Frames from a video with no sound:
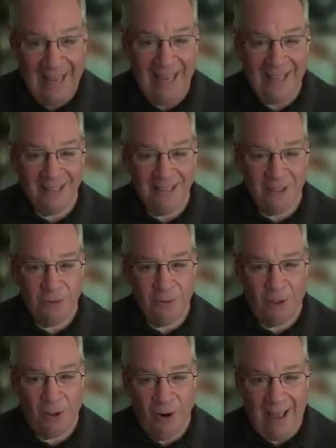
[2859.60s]
and
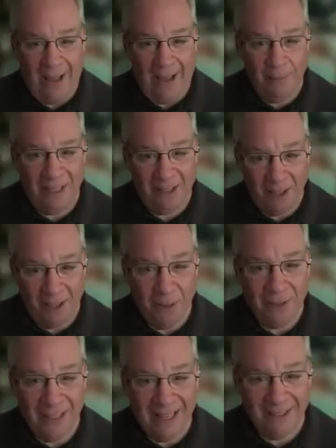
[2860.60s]
to learn how to be
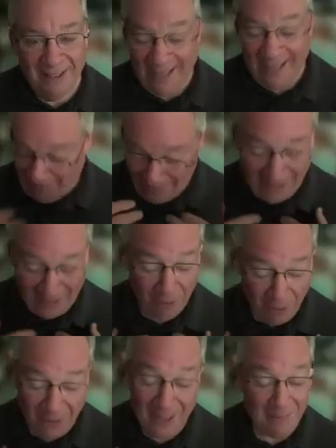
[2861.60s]
alone together. That's
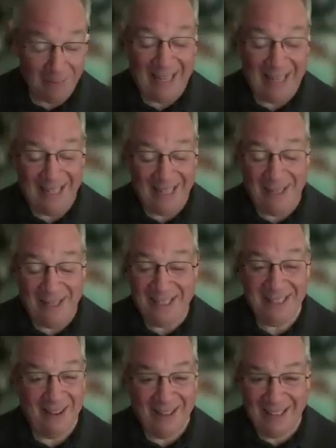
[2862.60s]
really speaking to me.
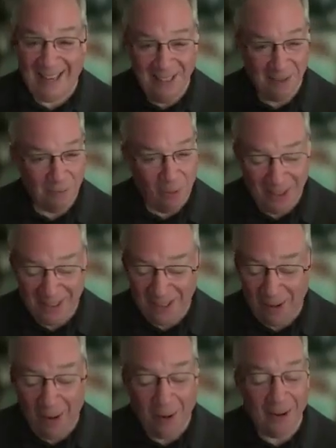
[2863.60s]
So I just wanted
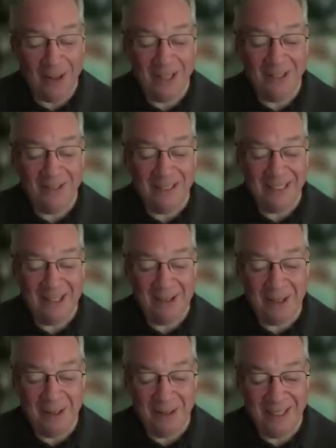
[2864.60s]
to honor you and tell
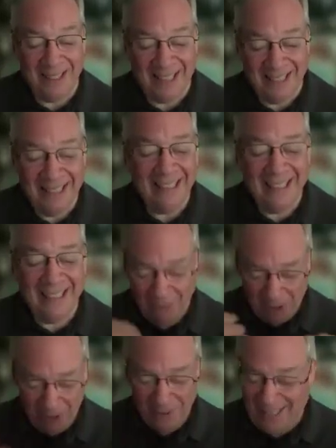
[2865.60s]
you that
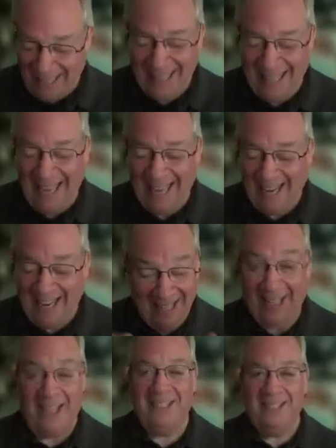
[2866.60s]
when you said that,
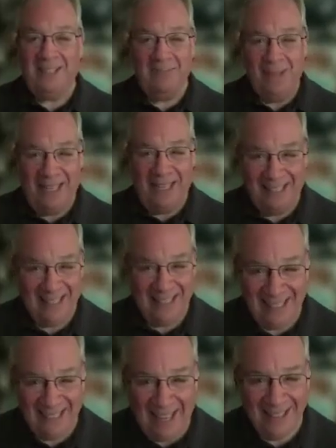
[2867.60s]
I just
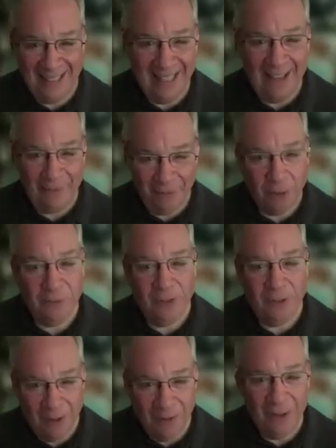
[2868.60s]
immediately, that felt
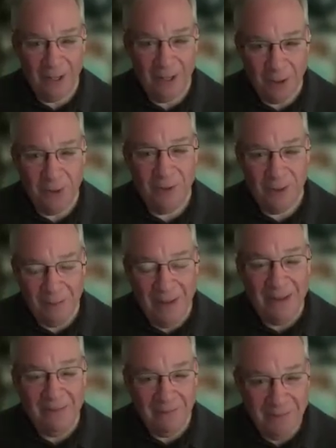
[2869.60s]
very, very true to
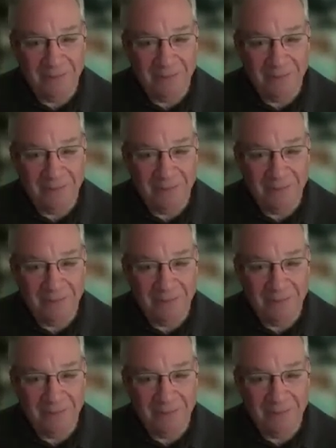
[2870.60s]
me.